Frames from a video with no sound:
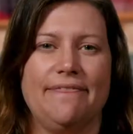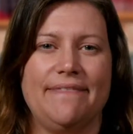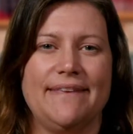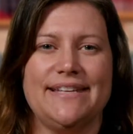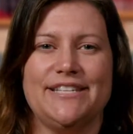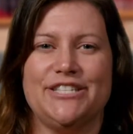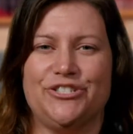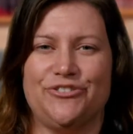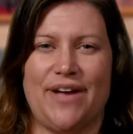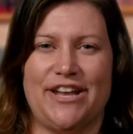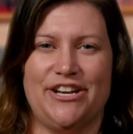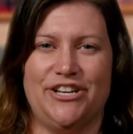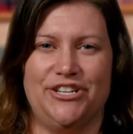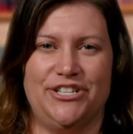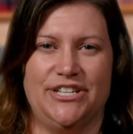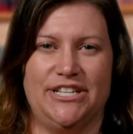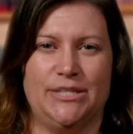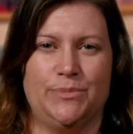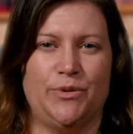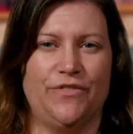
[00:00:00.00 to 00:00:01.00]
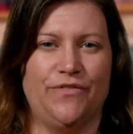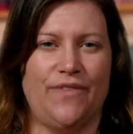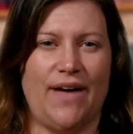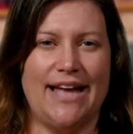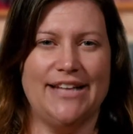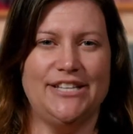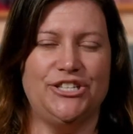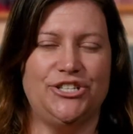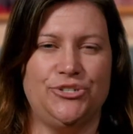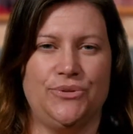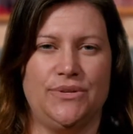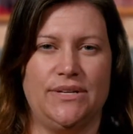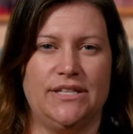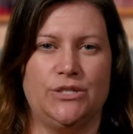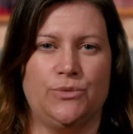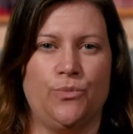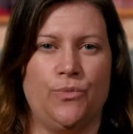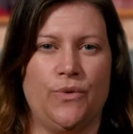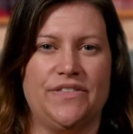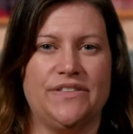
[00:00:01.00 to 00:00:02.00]
These strategies provide
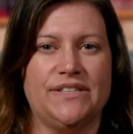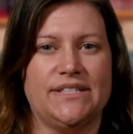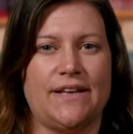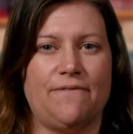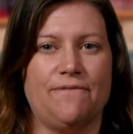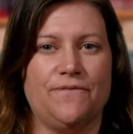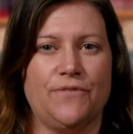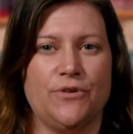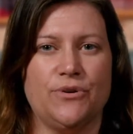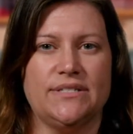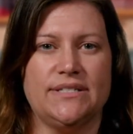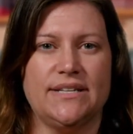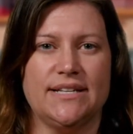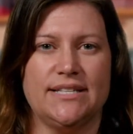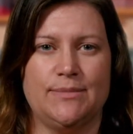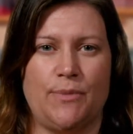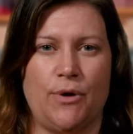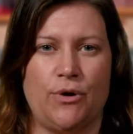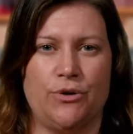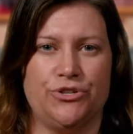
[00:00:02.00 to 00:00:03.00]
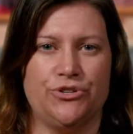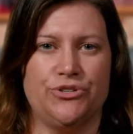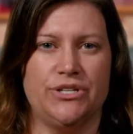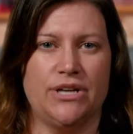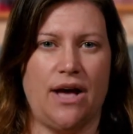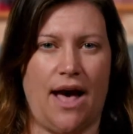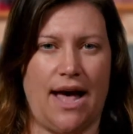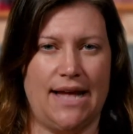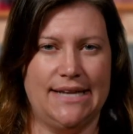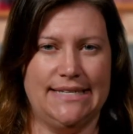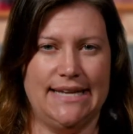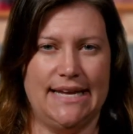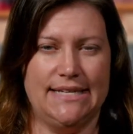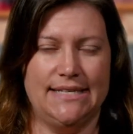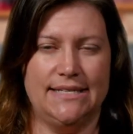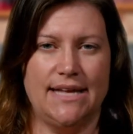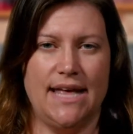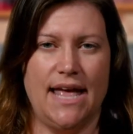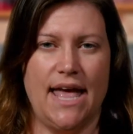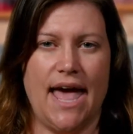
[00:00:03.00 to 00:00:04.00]
students with some first exposure to
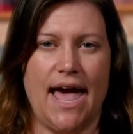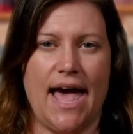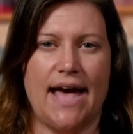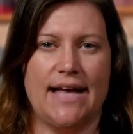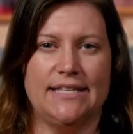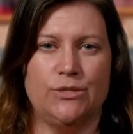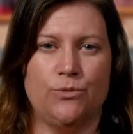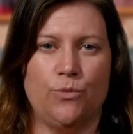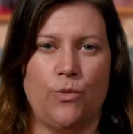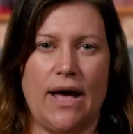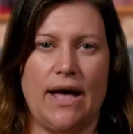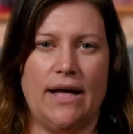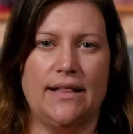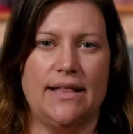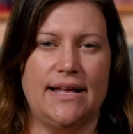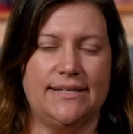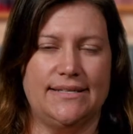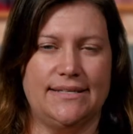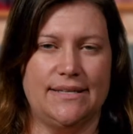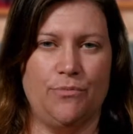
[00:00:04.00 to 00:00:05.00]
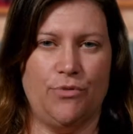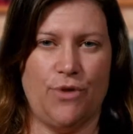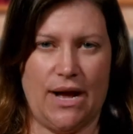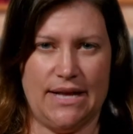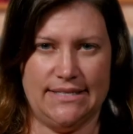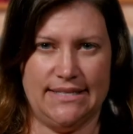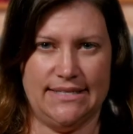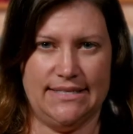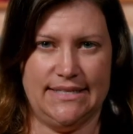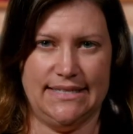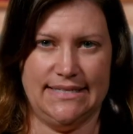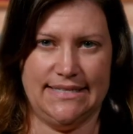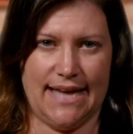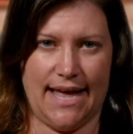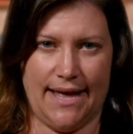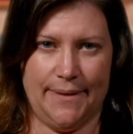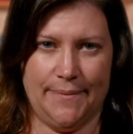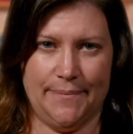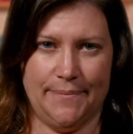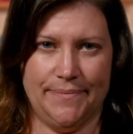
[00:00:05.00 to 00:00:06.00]
content, as well as some processing
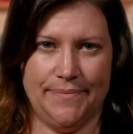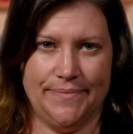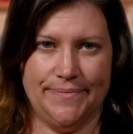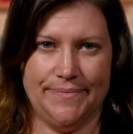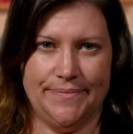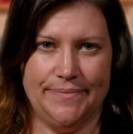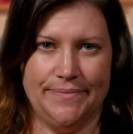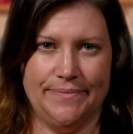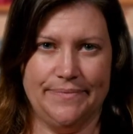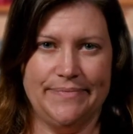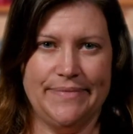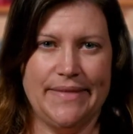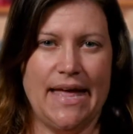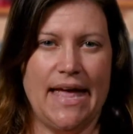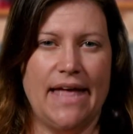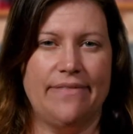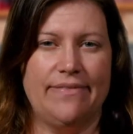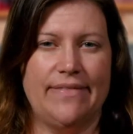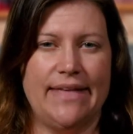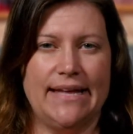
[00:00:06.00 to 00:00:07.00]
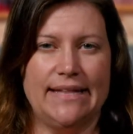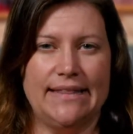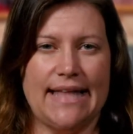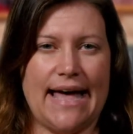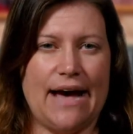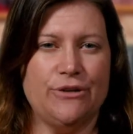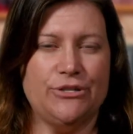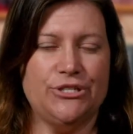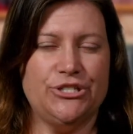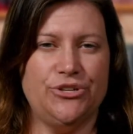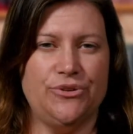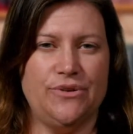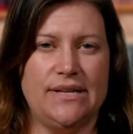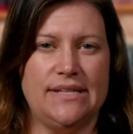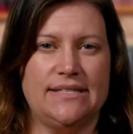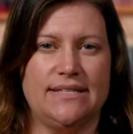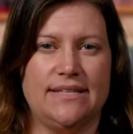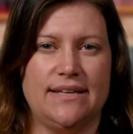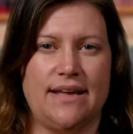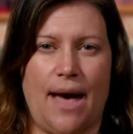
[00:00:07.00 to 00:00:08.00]
time. They allow
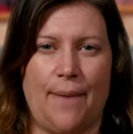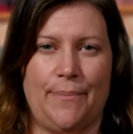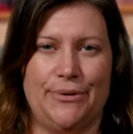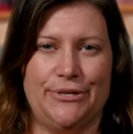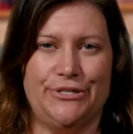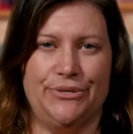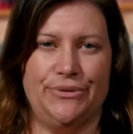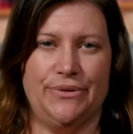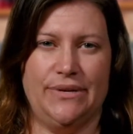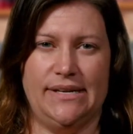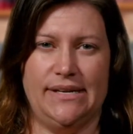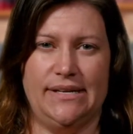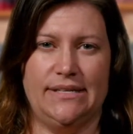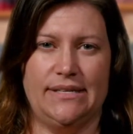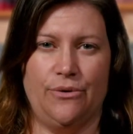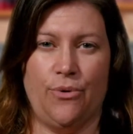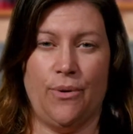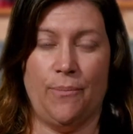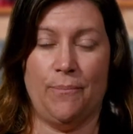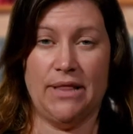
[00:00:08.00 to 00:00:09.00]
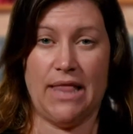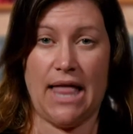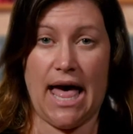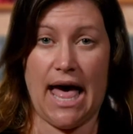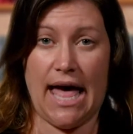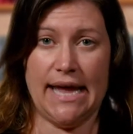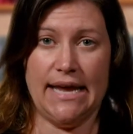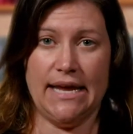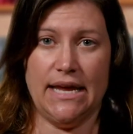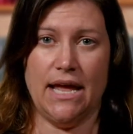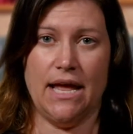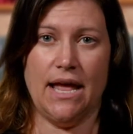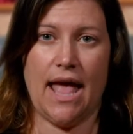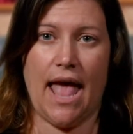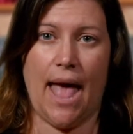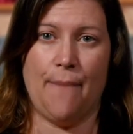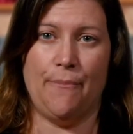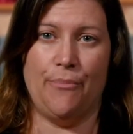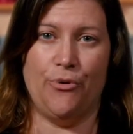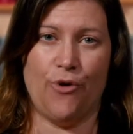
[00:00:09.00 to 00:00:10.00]
students the opportunity to apply
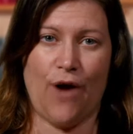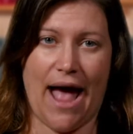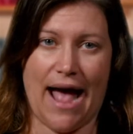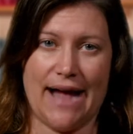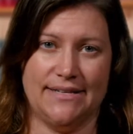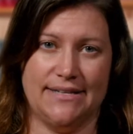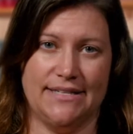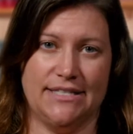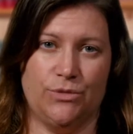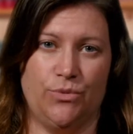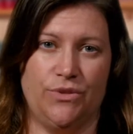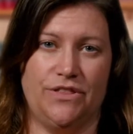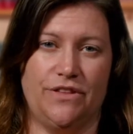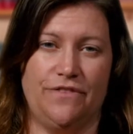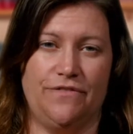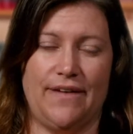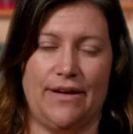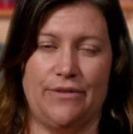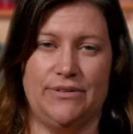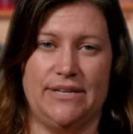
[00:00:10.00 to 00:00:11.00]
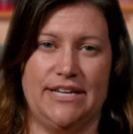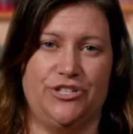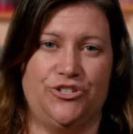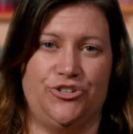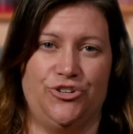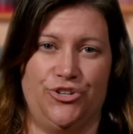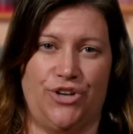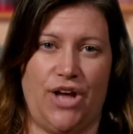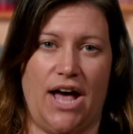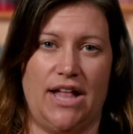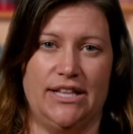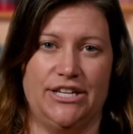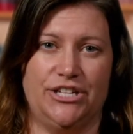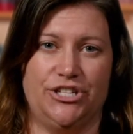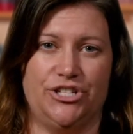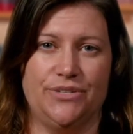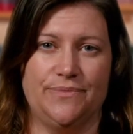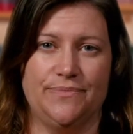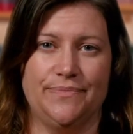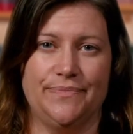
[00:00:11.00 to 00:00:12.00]
and practice with the foundational knowledge.